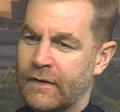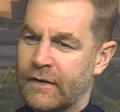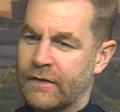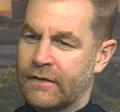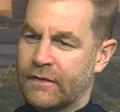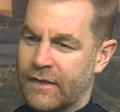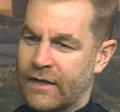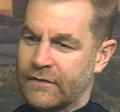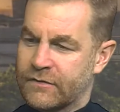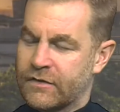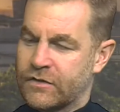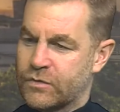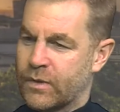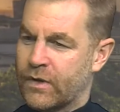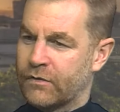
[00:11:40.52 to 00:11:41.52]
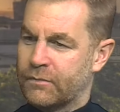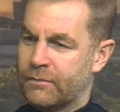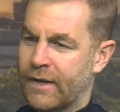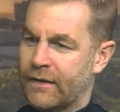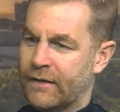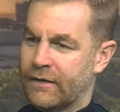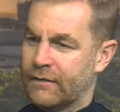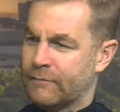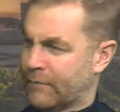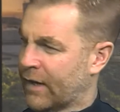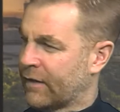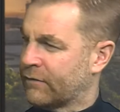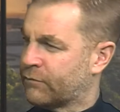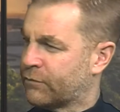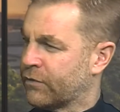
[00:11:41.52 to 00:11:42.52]
that's the 12th
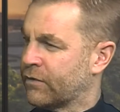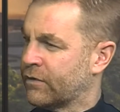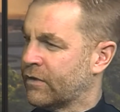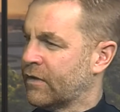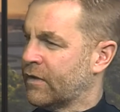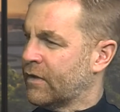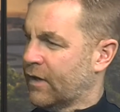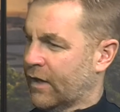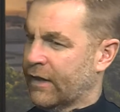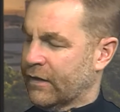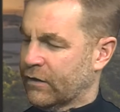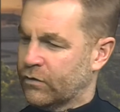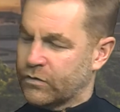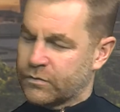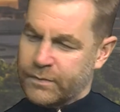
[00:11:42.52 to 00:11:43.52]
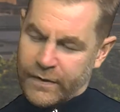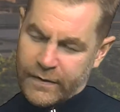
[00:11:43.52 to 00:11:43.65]
man at Hillsborough.